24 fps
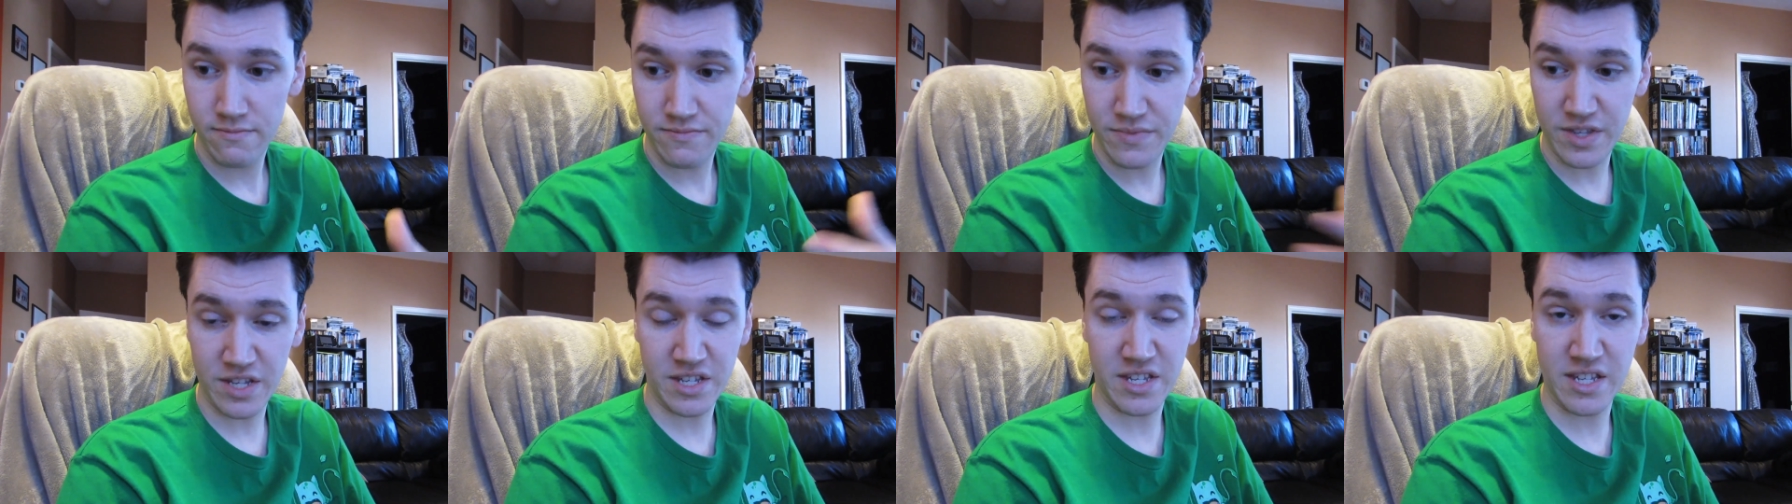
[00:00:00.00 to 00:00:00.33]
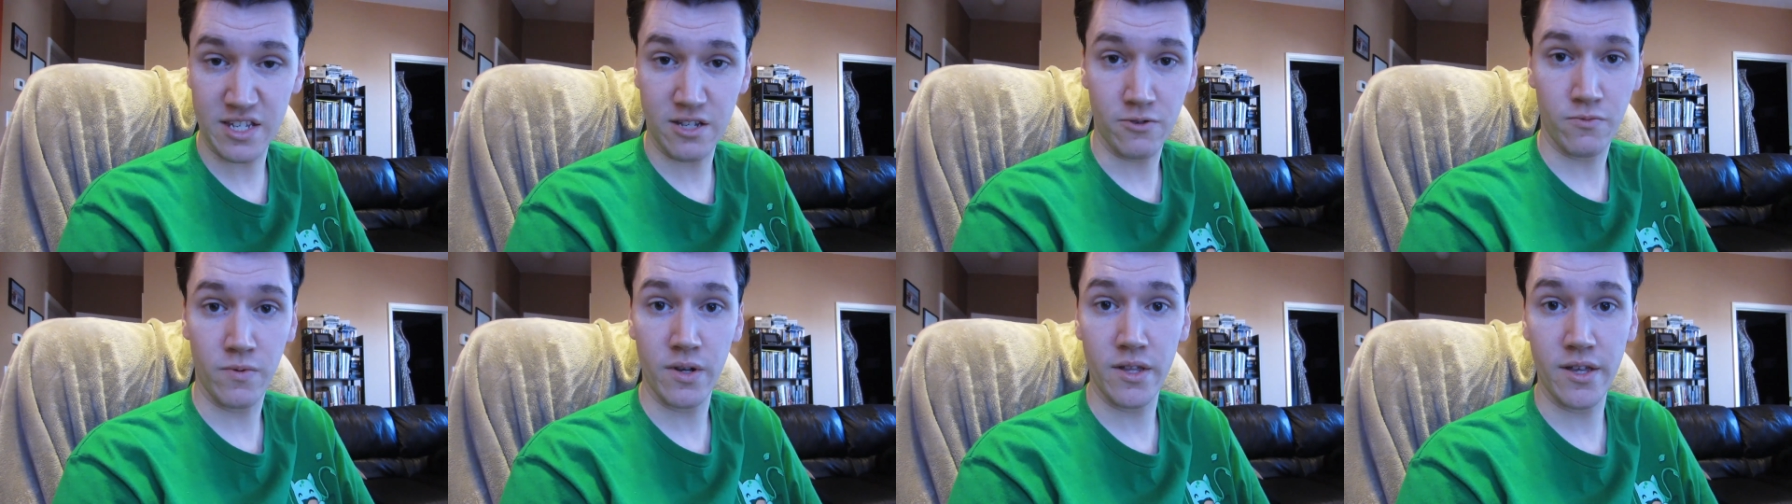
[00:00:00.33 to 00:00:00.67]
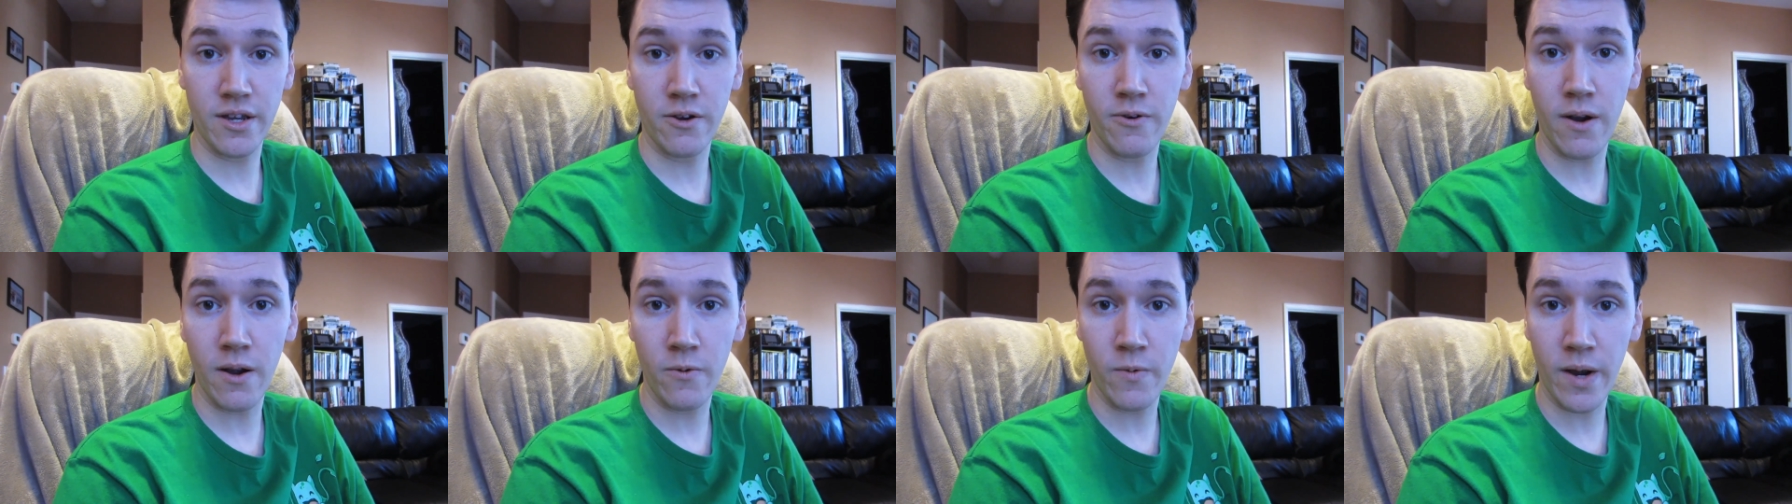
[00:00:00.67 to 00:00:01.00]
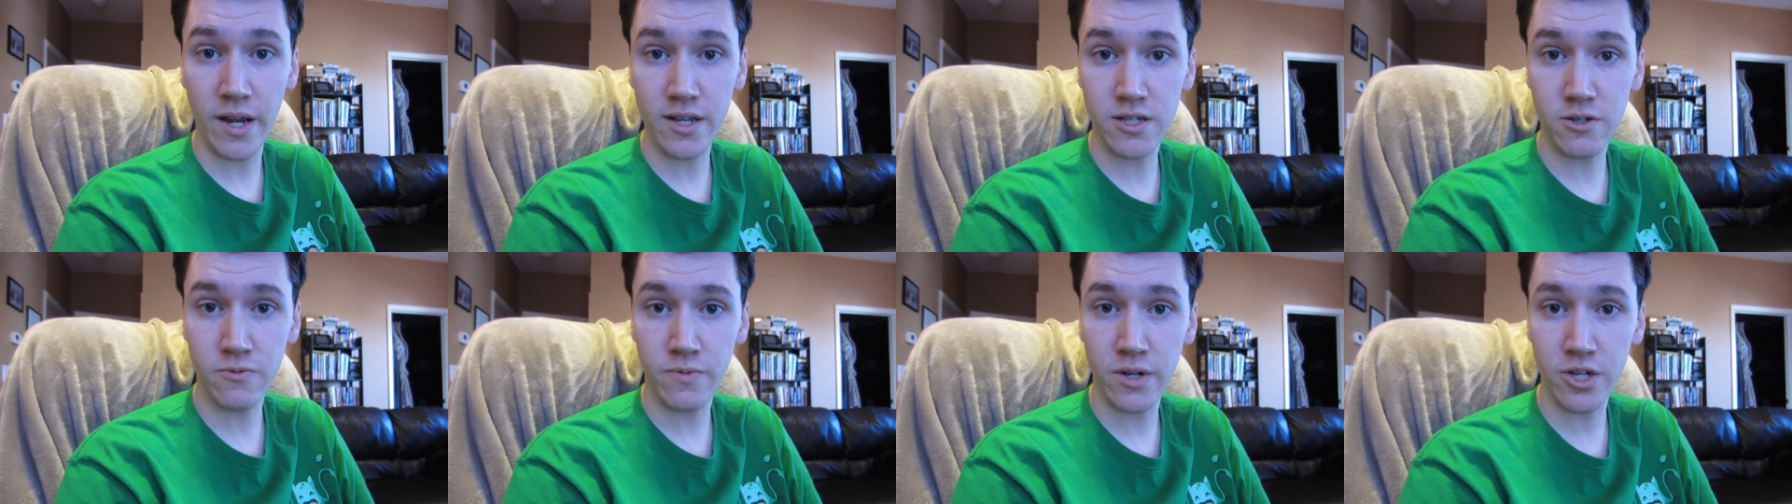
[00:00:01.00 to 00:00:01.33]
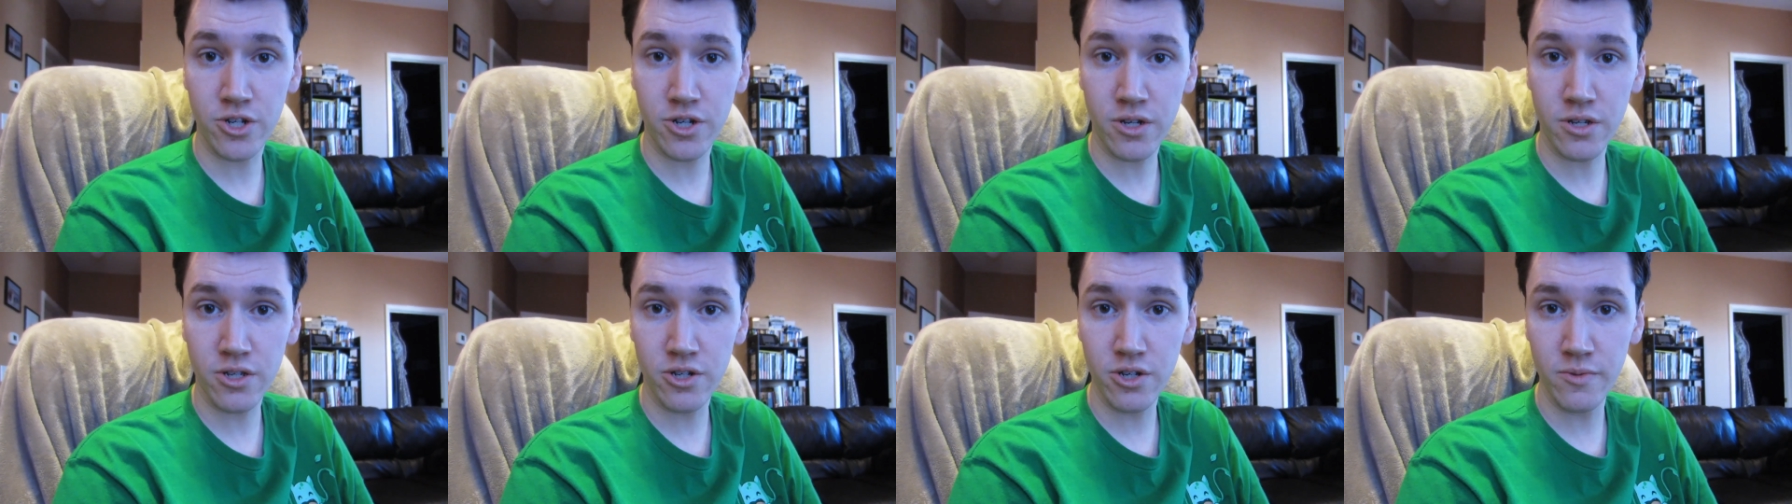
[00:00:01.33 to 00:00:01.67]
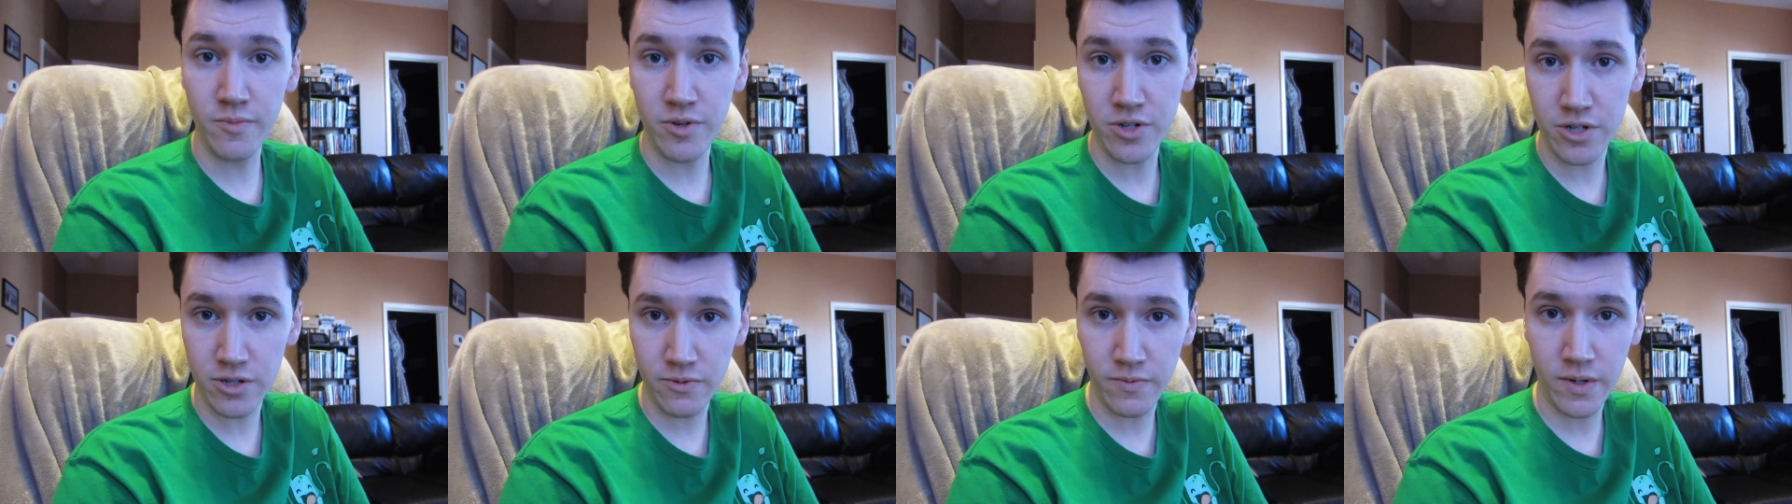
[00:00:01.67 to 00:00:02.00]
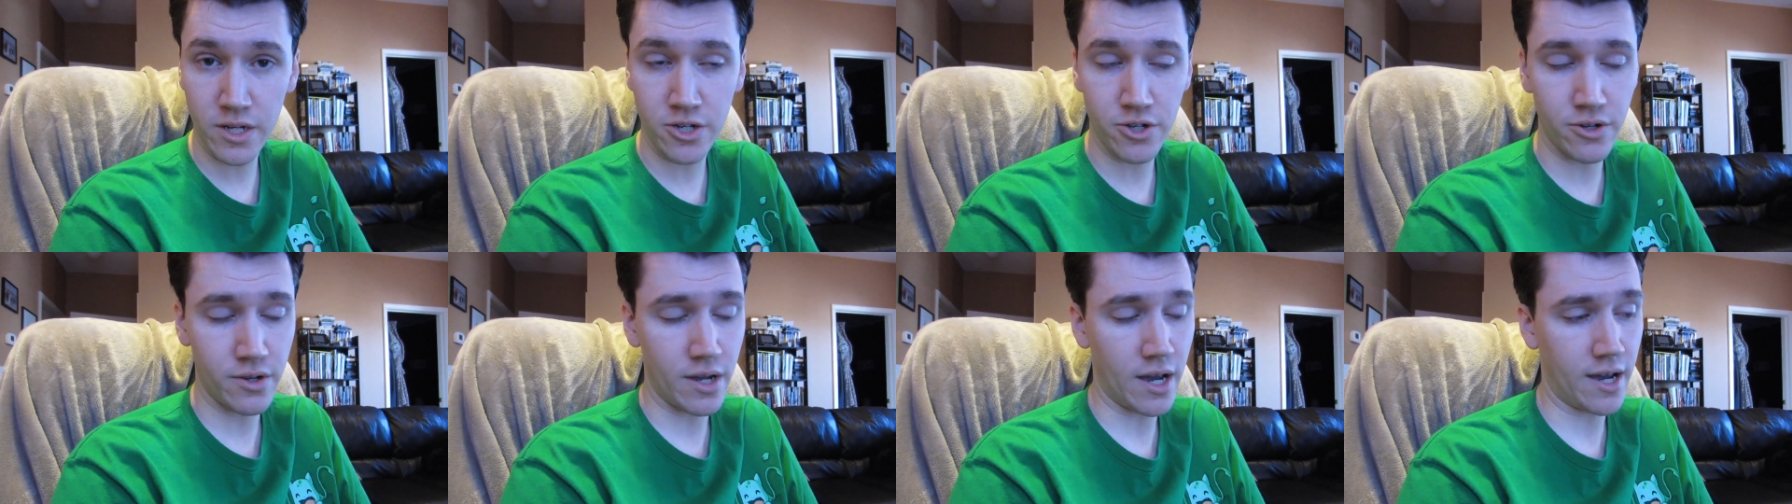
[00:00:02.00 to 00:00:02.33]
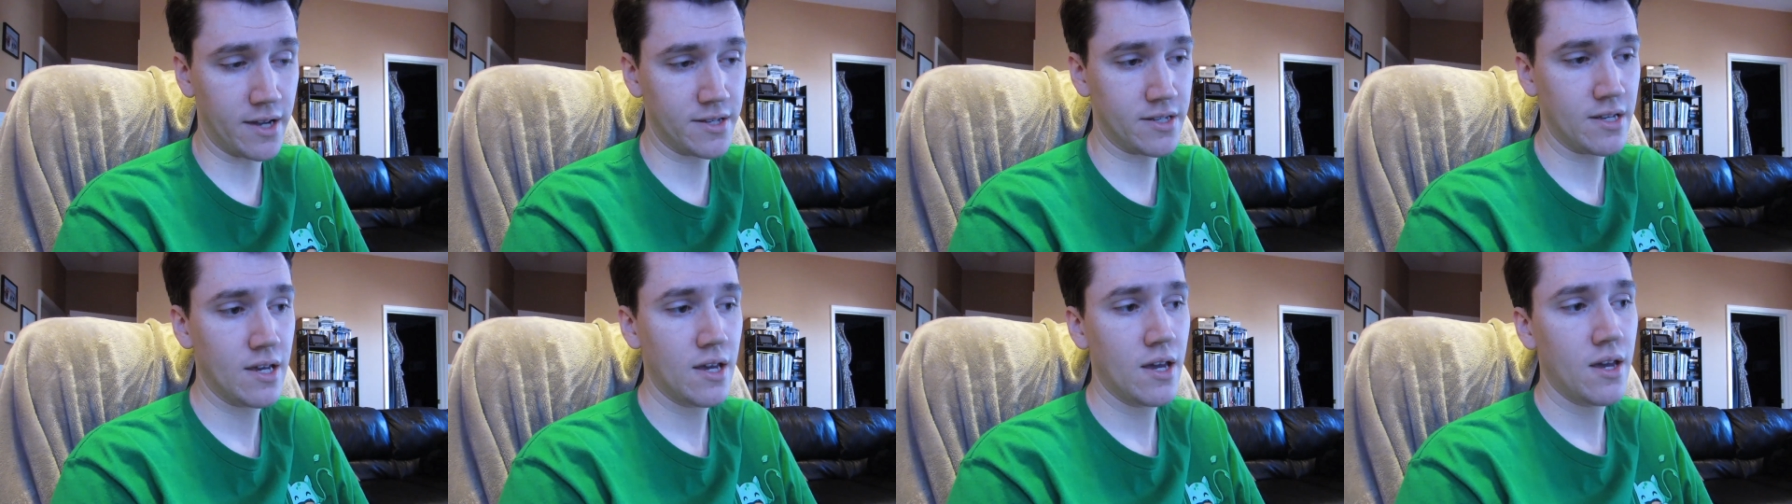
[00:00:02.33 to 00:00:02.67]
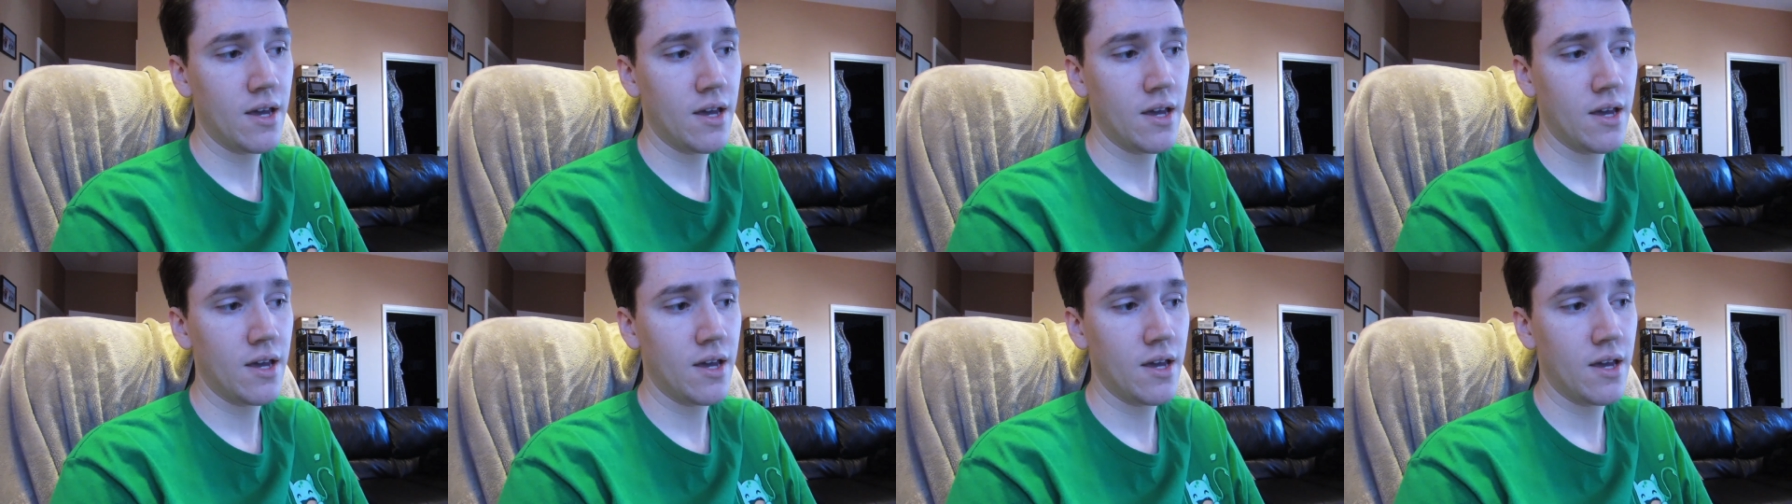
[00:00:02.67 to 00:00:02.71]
this is a really great way to reach consumers, to reach you guys.